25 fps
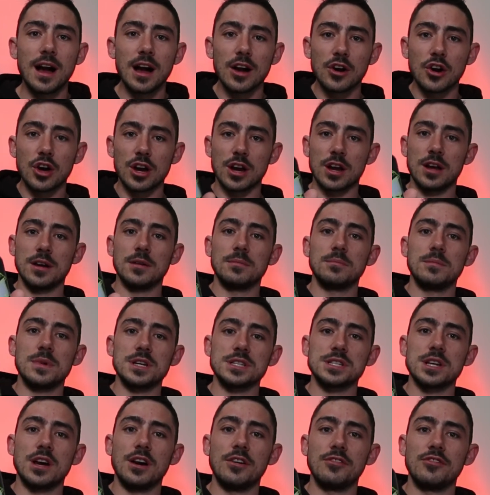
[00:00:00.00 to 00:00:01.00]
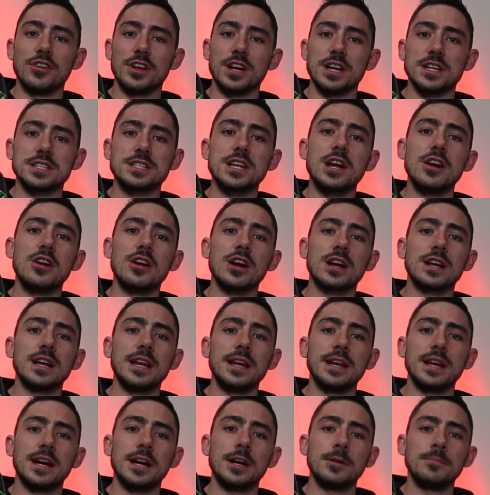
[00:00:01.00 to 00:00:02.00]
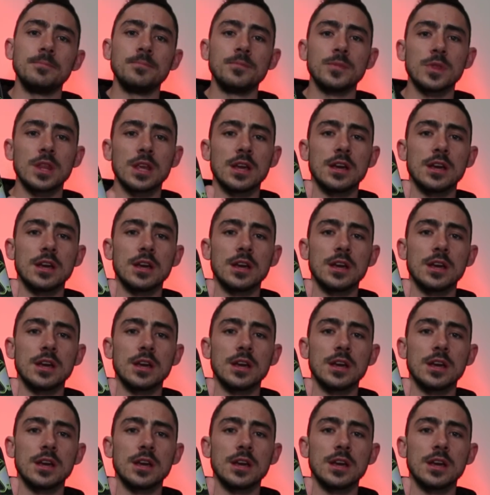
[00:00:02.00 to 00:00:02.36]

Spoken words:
I got myself an interior cleaner.